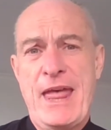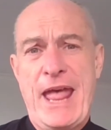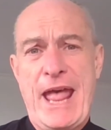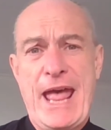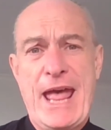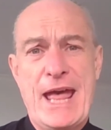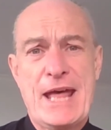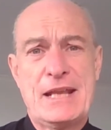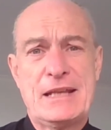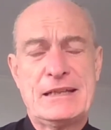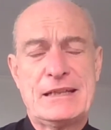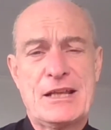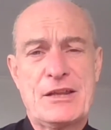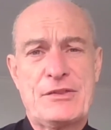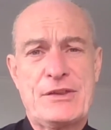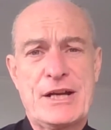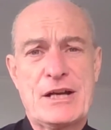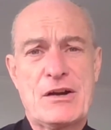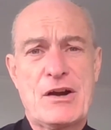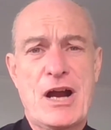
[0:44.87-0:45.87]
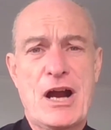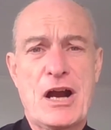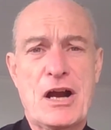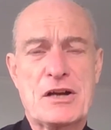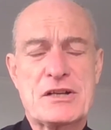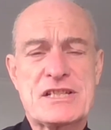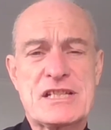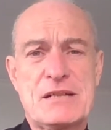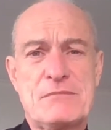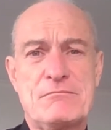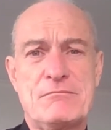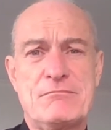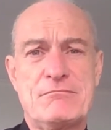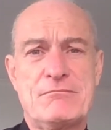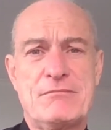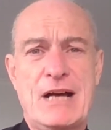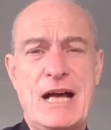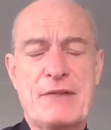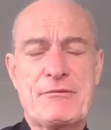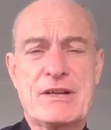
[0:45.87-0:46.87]
And I've
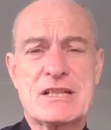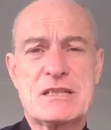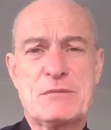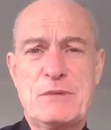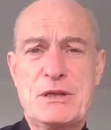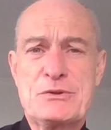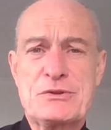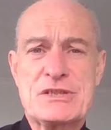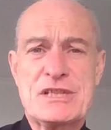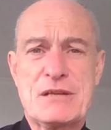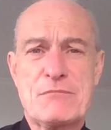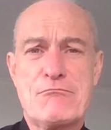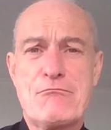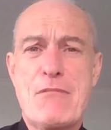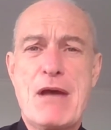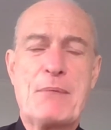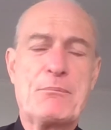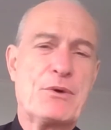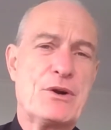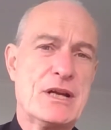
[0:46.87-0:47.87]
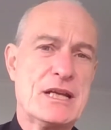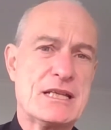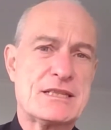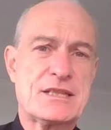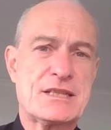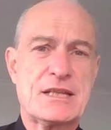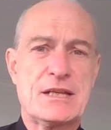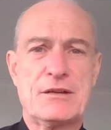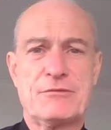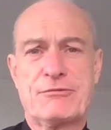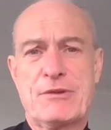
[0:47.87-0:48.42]
got some interesting memories